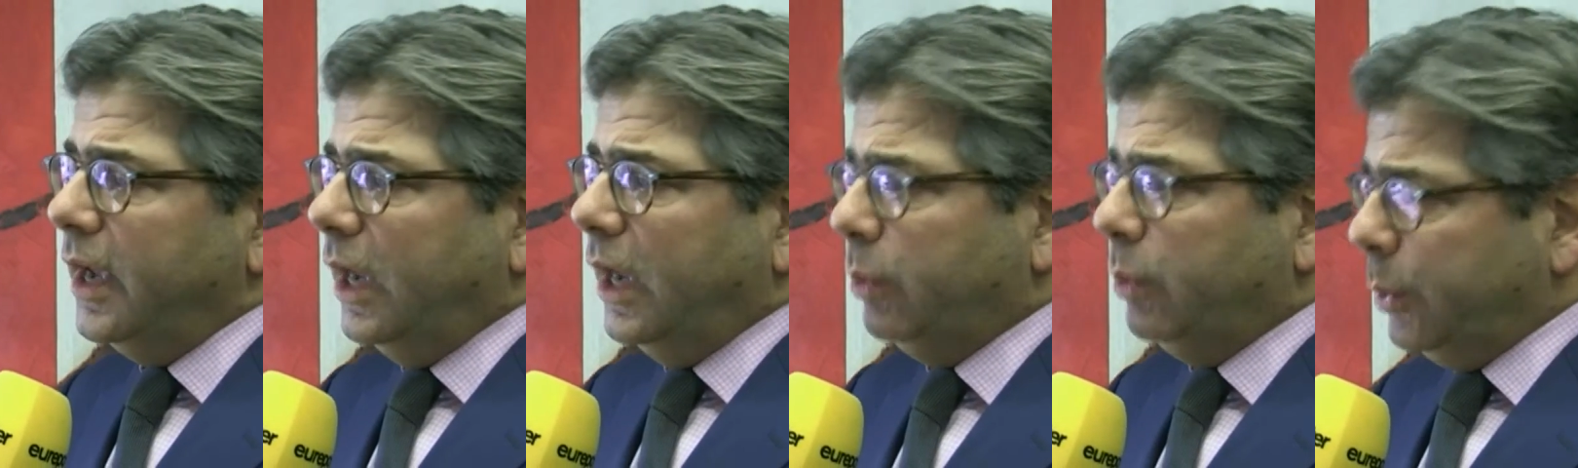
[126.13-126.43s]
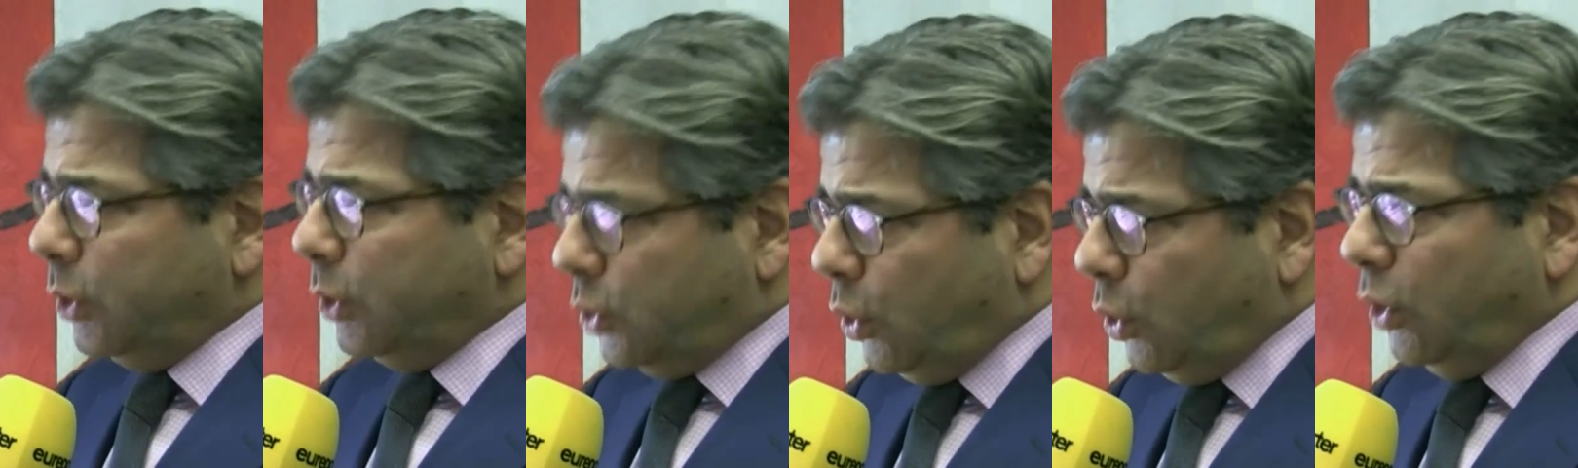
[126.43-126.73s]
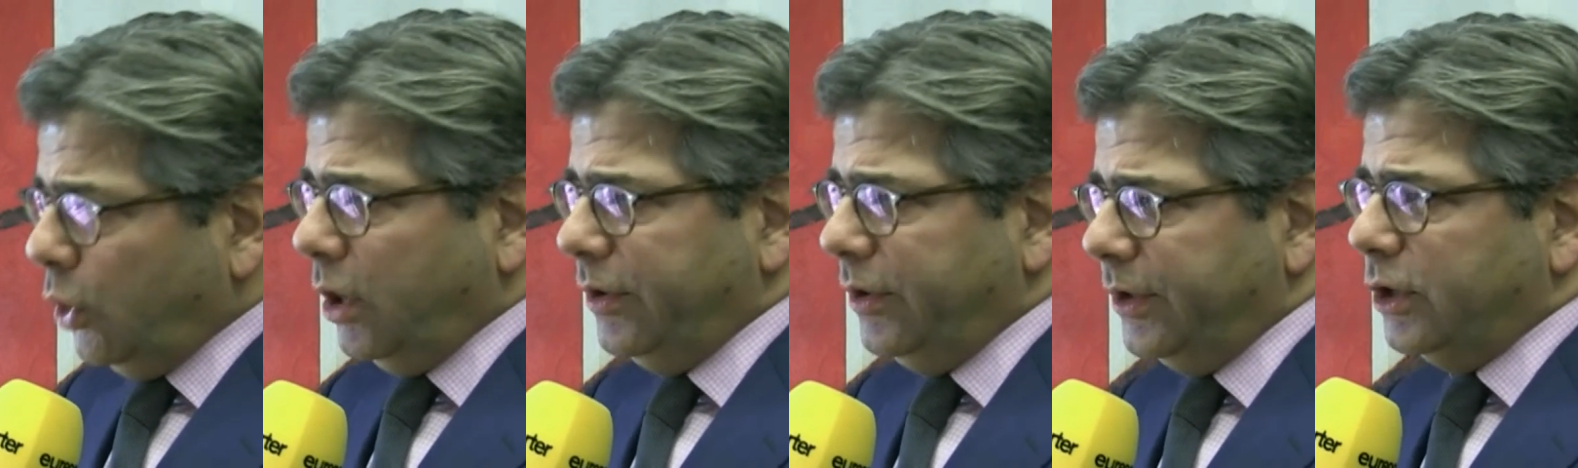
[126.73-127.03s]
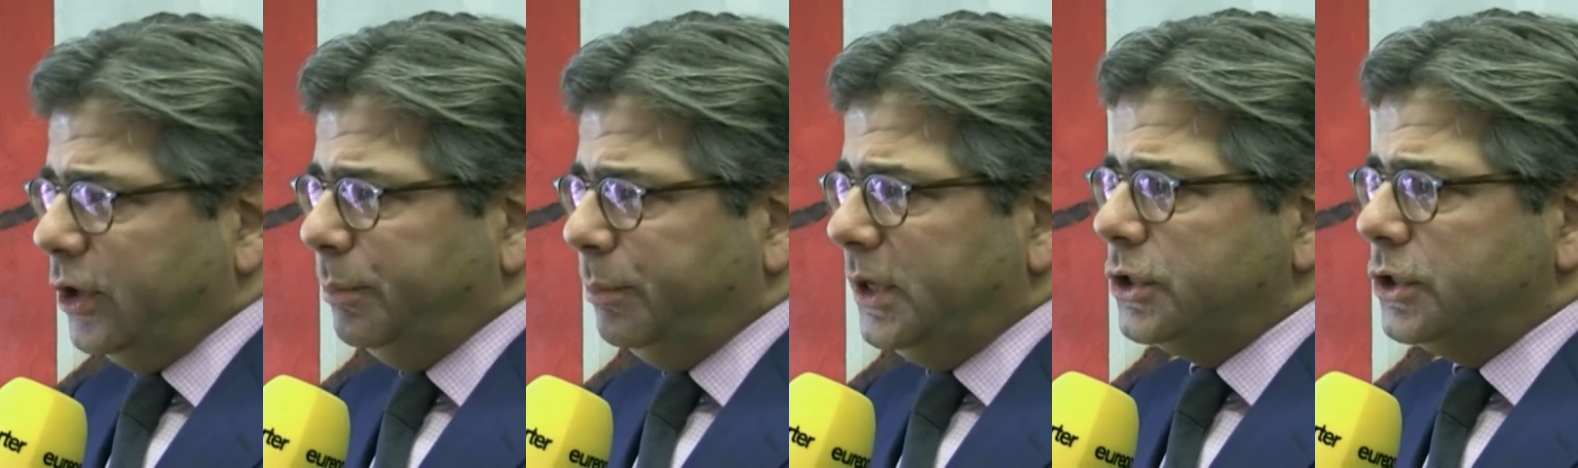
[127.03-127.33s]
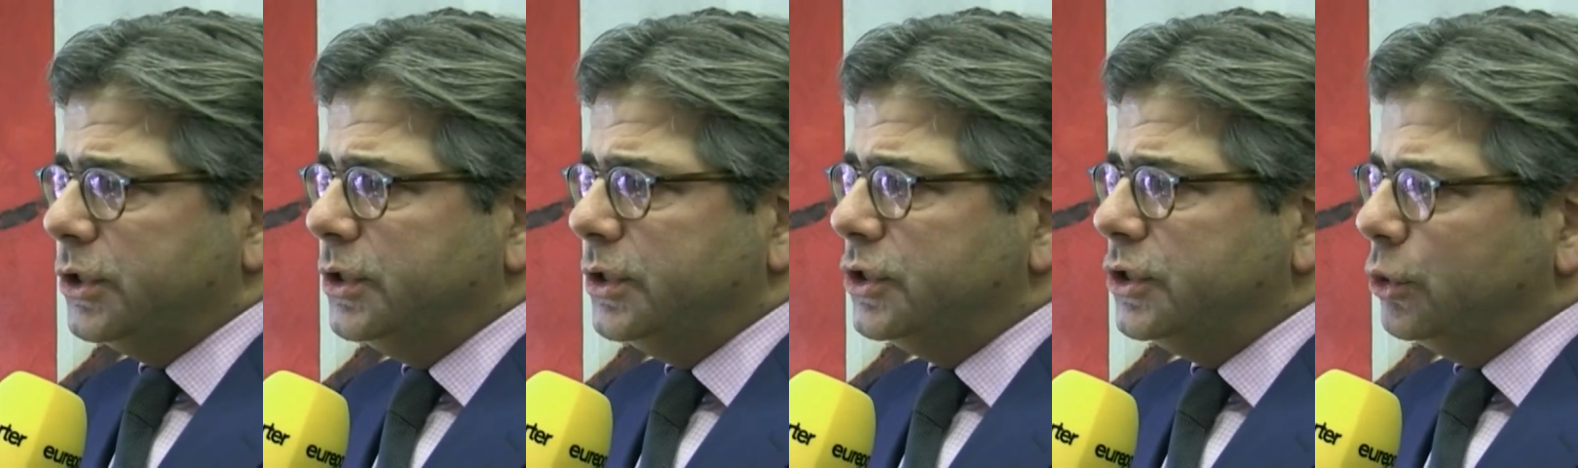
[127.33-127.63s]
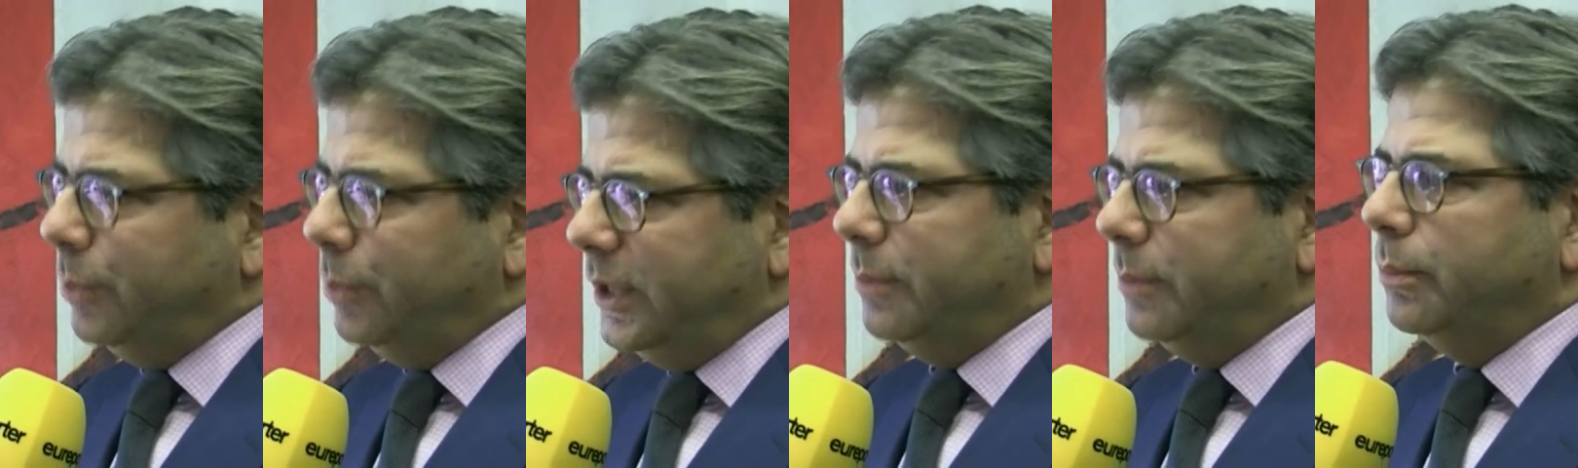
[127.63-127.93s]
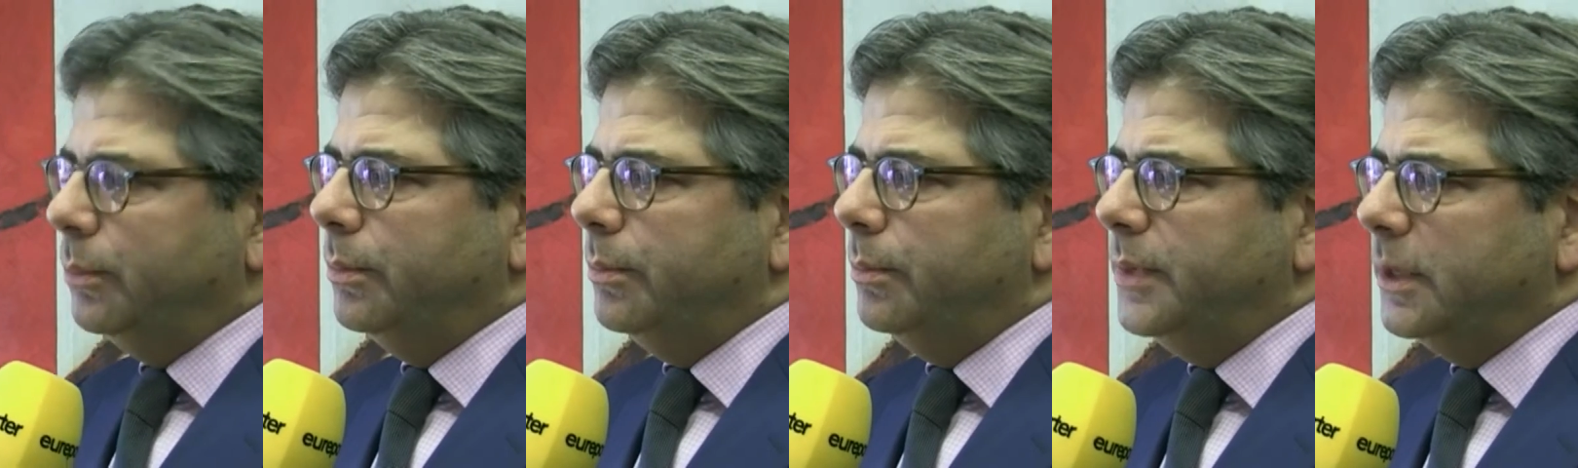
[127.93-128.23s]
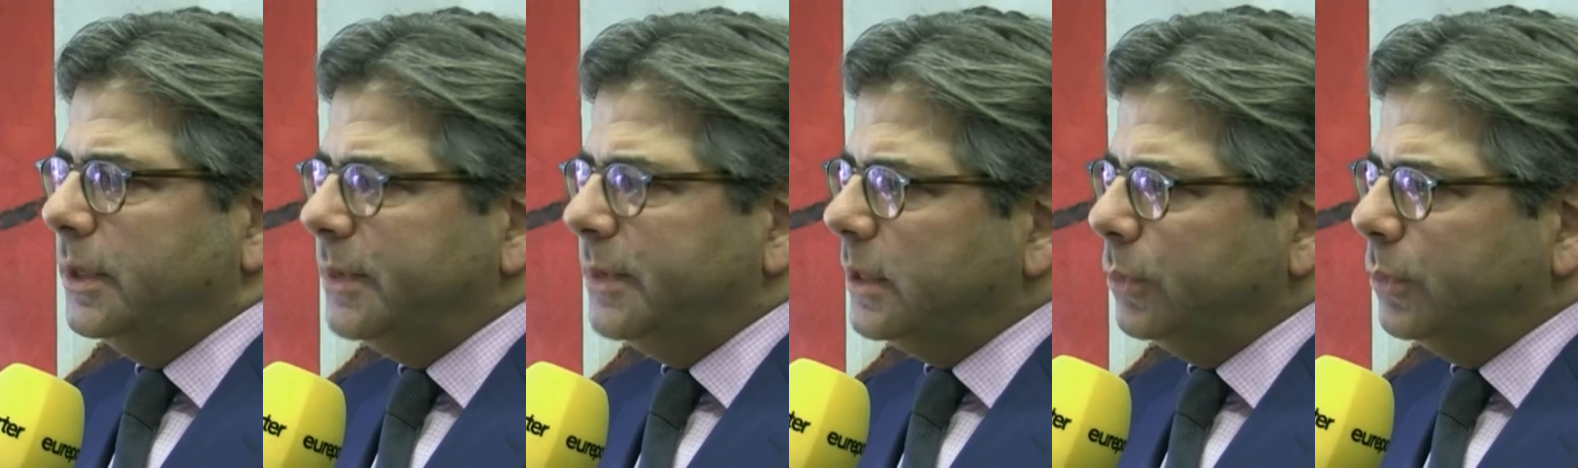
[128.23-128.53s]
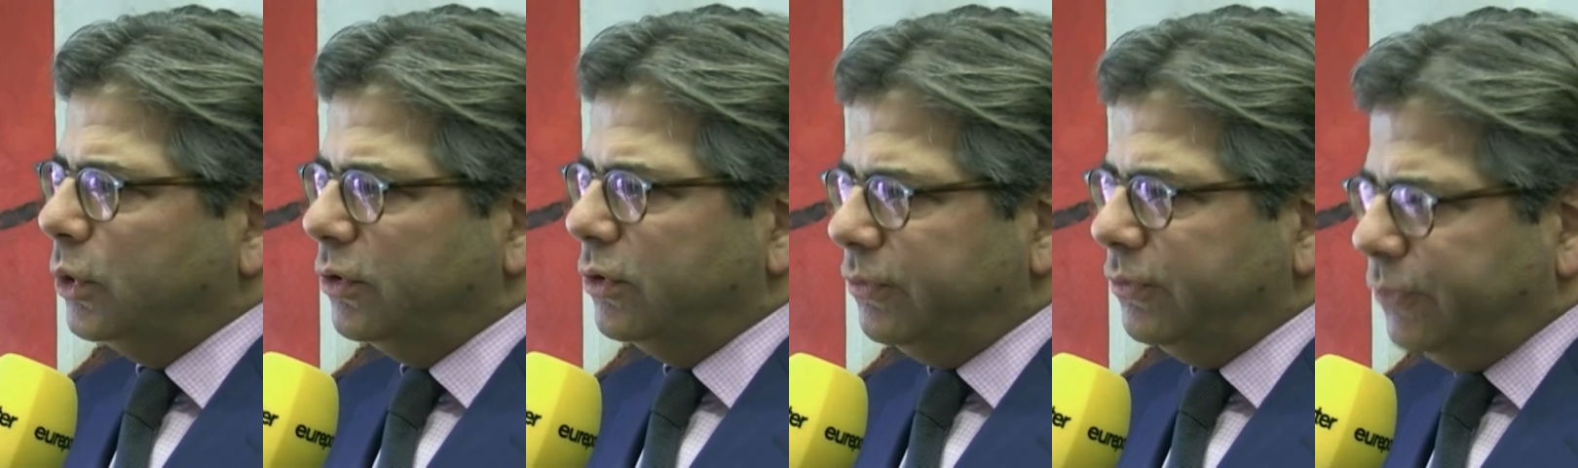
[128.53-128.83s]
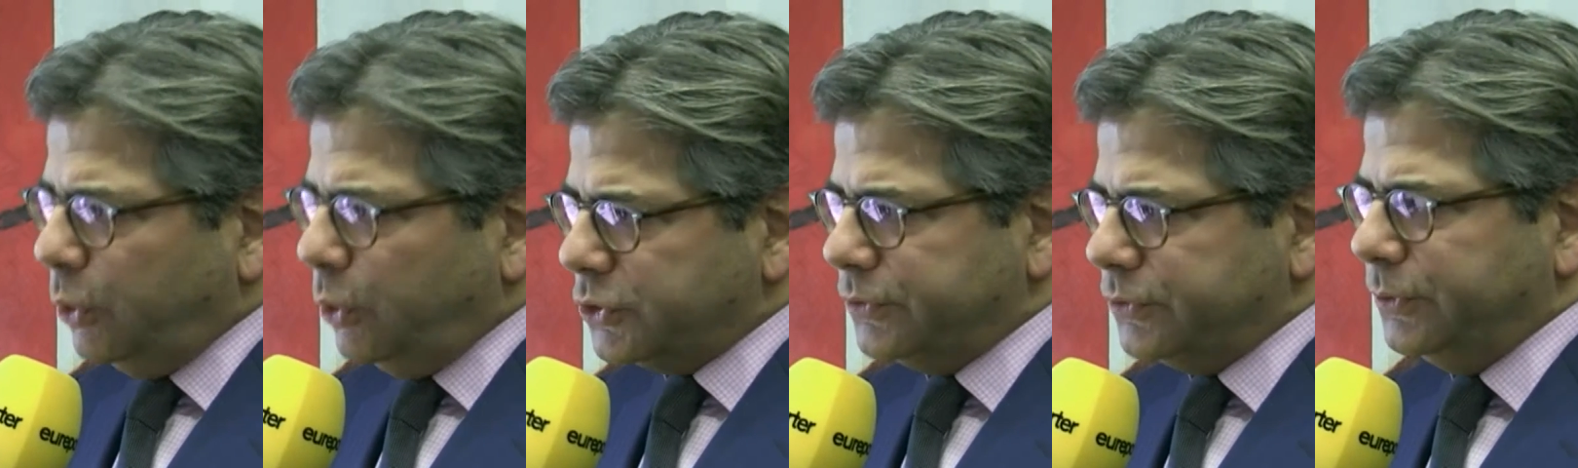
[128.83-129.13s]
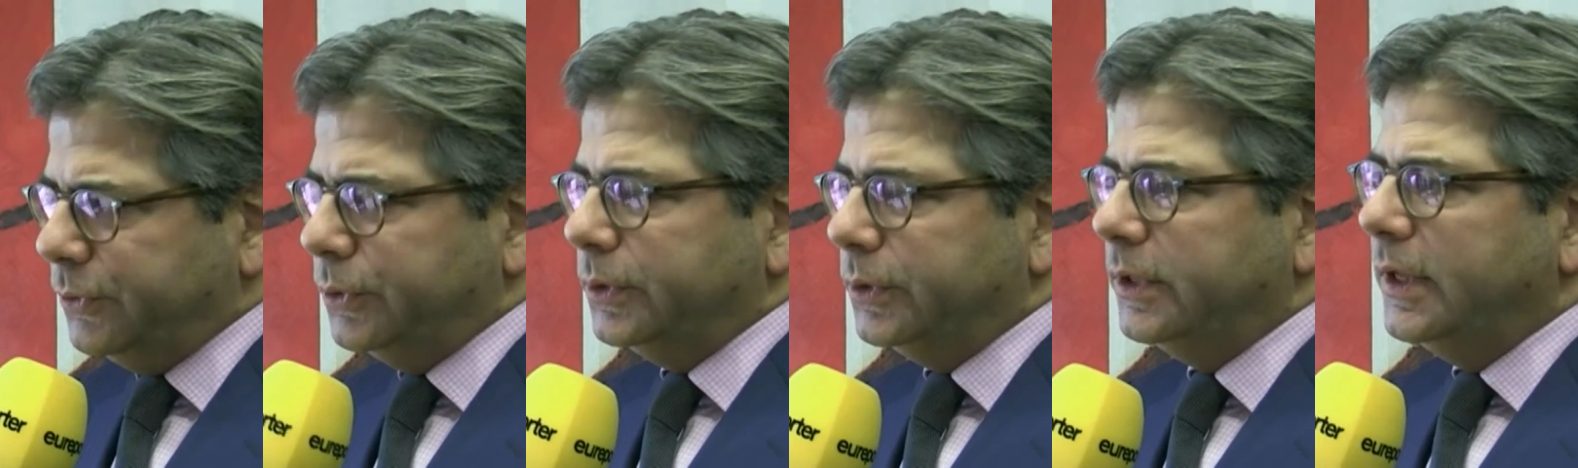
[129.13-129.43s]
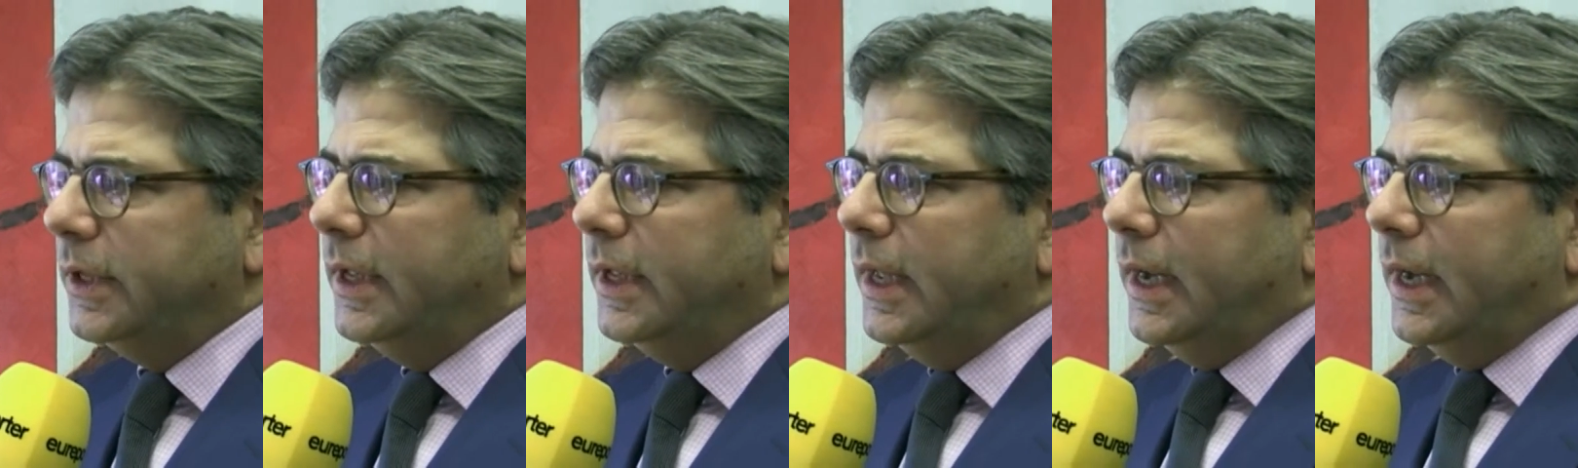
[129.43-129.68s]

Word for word: And we would call on the Commission to be a bit more forceful